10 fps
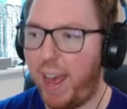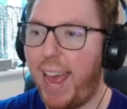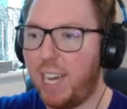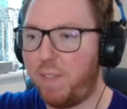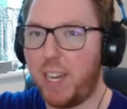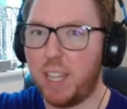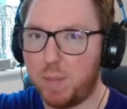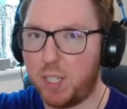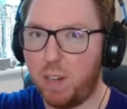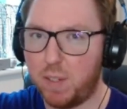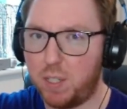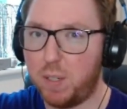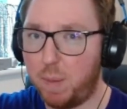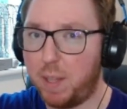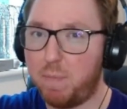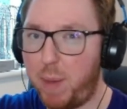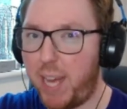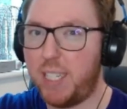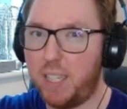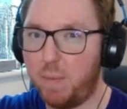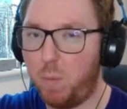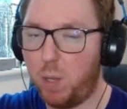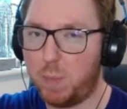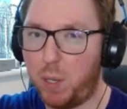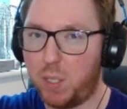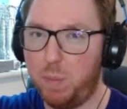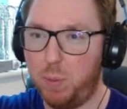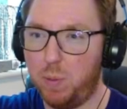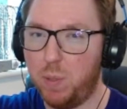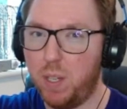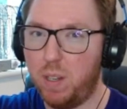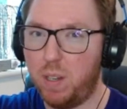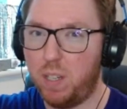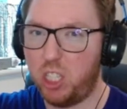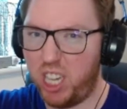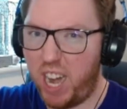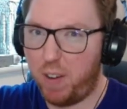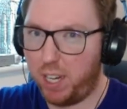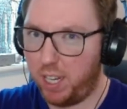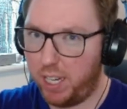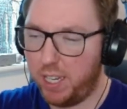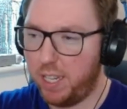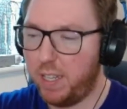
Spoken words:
elevate themselves to do something better than what's possible, generically.